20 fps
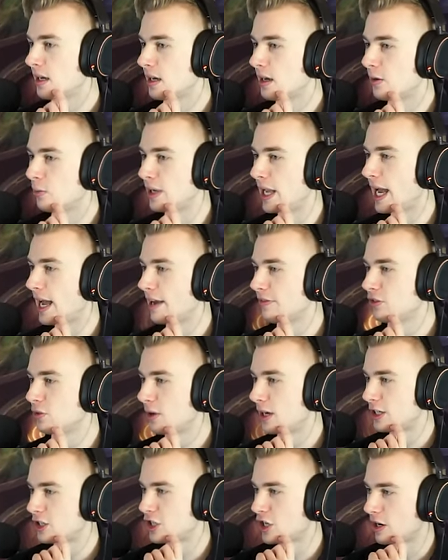we have to
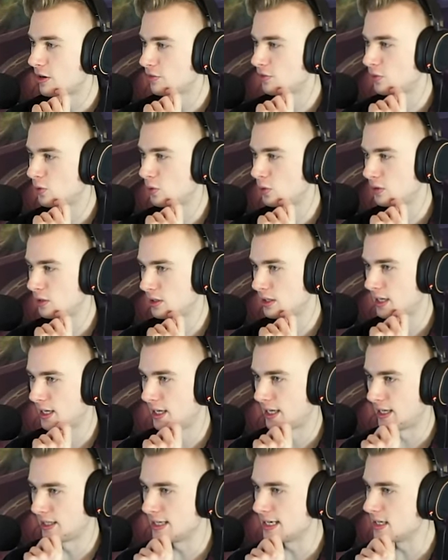watch out for
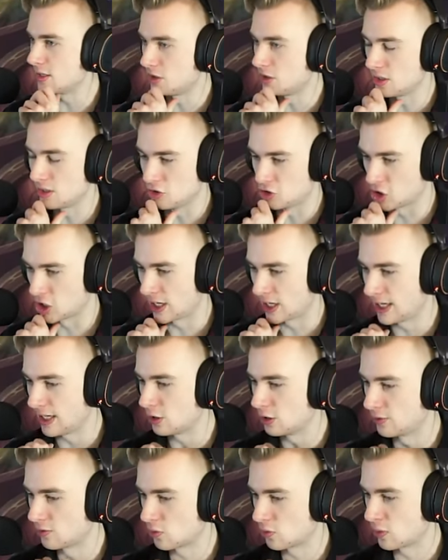uh, these giant
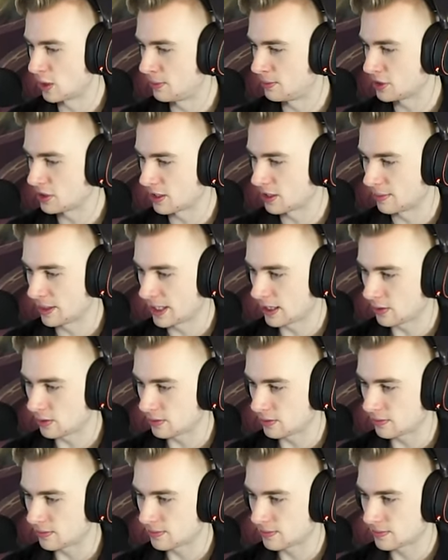overwhelms coming out.
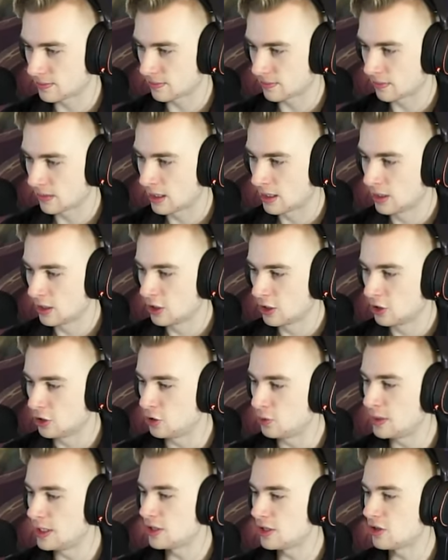
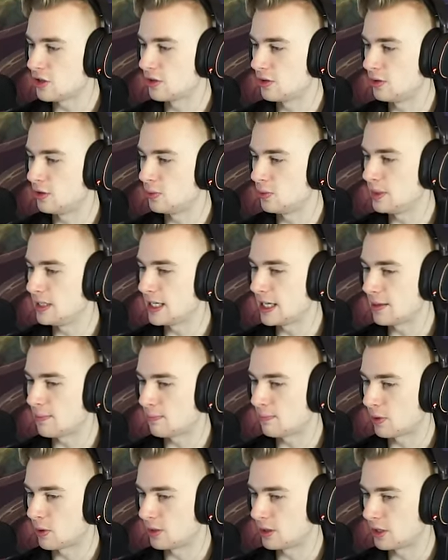Do we do we get
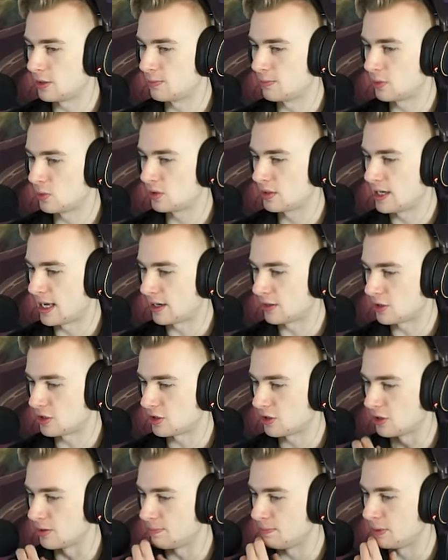Bard on board now to
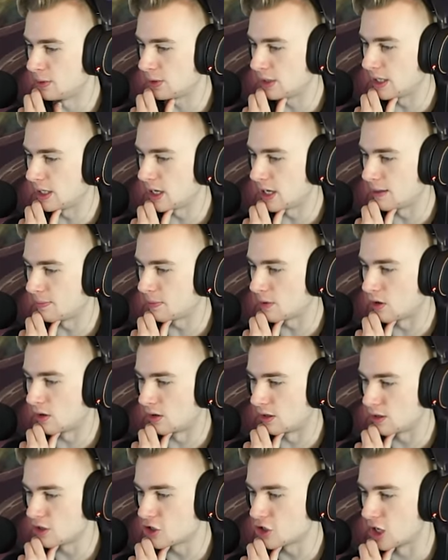start building up
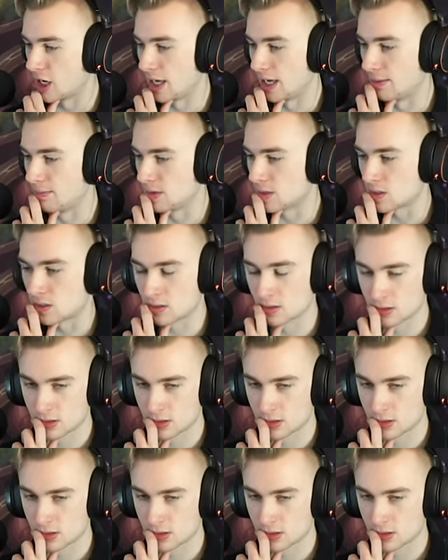our chimes?